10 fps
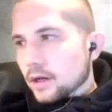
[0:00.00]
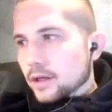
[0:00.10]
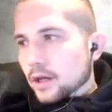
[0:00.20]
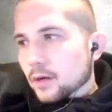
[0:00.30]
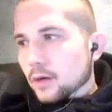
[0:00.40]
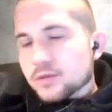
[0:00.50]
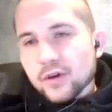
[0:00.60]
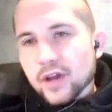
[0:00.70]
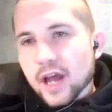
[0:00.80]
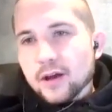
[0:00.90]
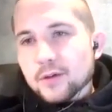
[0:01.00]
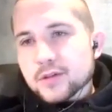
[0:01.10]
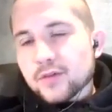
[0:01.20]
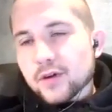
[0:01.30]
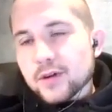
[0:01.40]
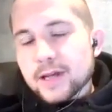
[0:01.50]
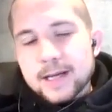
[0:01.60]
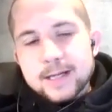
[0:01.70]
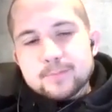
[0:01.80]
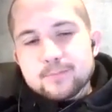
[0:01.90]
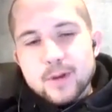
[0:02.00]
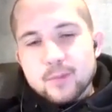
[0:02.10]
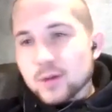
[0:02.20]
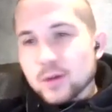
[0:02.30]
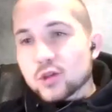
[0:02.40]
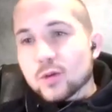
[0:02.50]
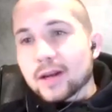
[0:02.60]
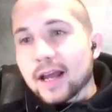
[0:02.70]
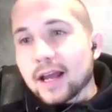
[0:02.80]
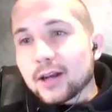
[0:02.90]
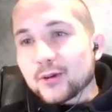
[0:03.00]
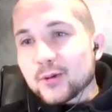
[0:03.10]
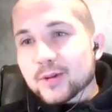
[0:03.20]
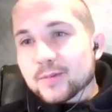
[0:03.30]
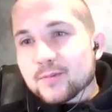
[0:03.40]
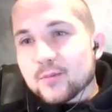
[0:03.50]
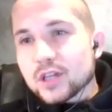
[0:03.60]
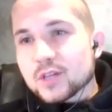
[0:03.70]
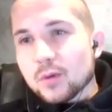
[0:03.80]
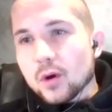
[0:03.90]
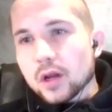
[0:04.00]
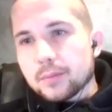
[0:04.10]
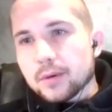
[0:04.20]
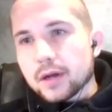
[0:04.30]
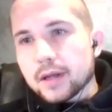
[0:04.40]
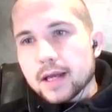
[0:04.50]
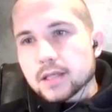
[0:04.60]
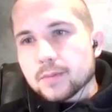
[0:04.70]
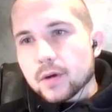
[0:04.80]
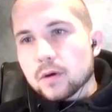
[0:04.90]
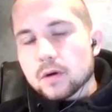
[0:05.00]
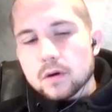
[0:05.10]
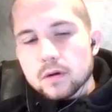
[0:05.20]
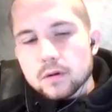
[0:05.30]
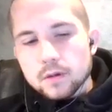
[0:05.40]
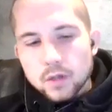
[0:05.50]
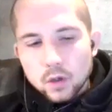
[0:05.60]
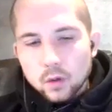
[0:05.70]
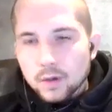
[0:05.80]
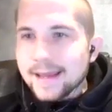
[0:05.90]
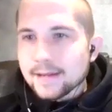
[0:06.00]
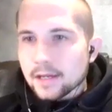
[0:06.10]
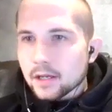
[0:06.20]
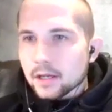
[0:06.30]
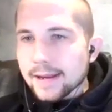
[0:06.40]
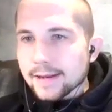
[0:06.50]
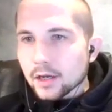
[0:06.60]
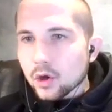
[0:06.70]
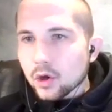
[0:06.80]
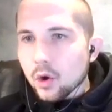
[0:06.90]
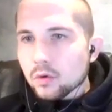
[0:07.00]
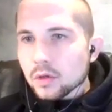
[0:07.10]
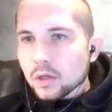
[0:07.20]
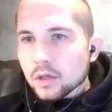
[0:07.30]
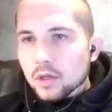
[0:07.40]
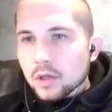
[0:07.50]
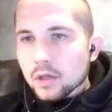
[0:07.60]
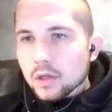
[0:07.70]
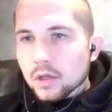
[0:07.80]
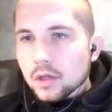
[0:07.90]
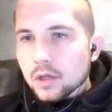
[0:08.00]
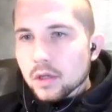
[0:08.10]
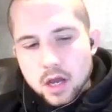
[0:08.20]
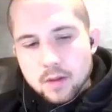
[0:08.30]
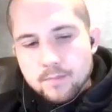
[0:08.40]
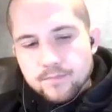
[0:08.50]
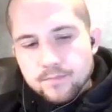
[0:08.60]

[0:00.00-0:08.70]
Yeah, I was very I was very um, impressed with Joanne Calderwood. We spoke on the podcast about her, you know, letting letting it go. Yeah. Um,